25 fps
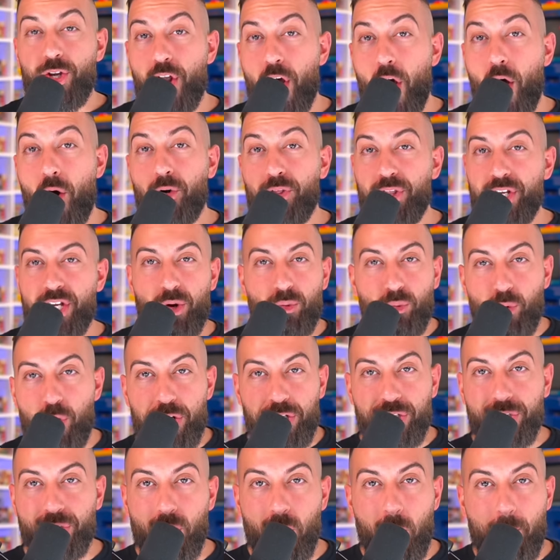You know, the
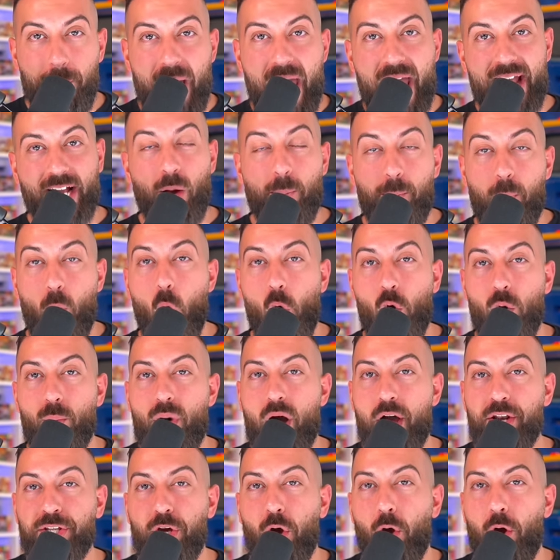original pack of
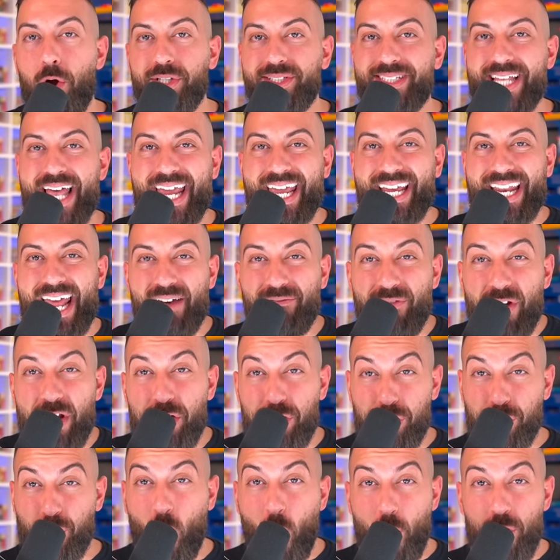Pokemon cards that could have a
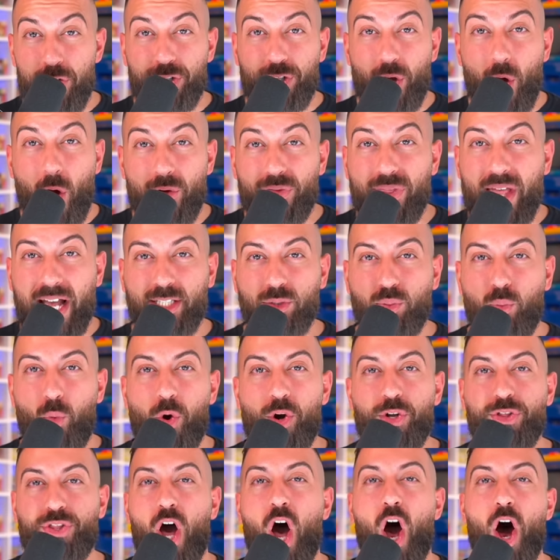Charizard that's
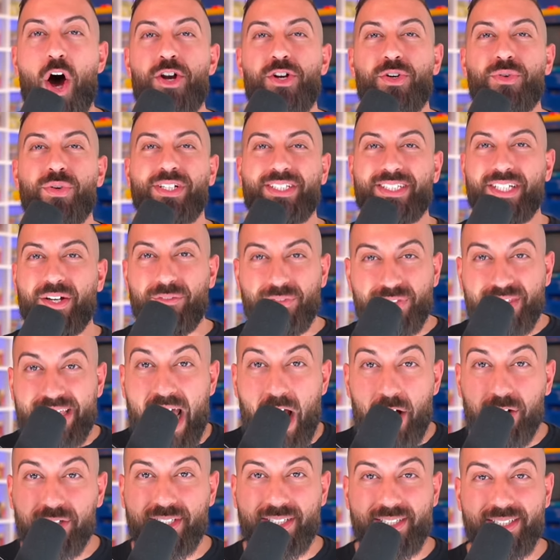worth hundreds of
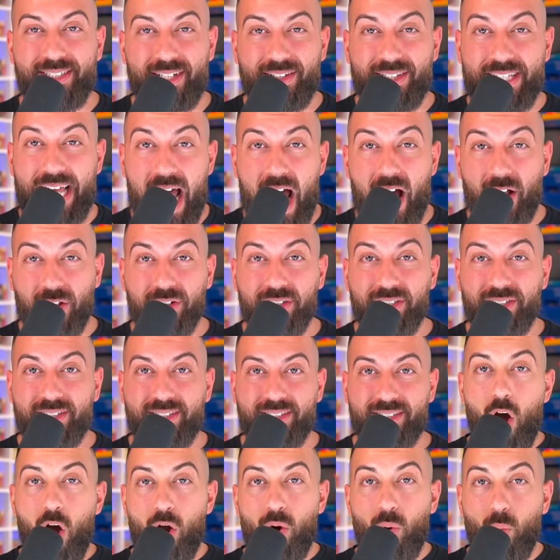thousands of dollars?
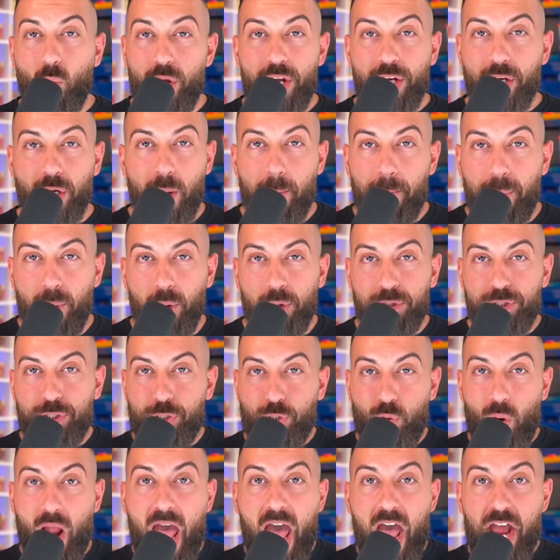Are we gonna pull
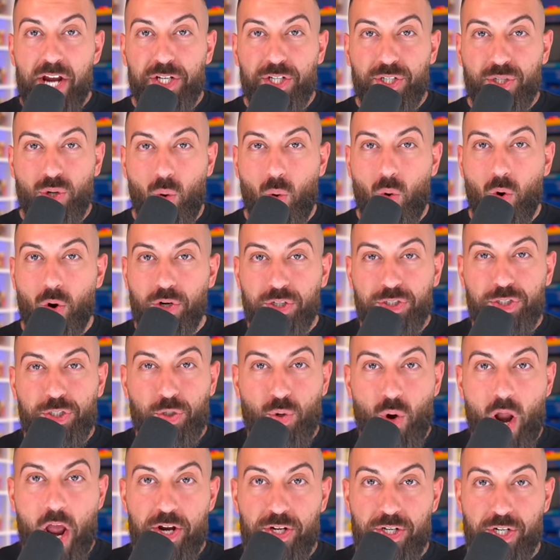trash or
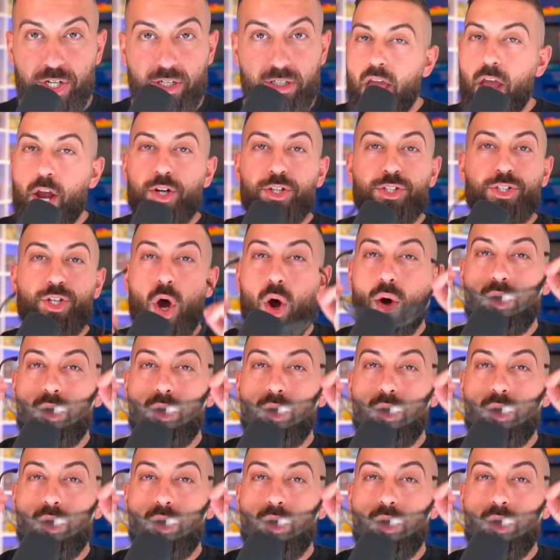treasure? There's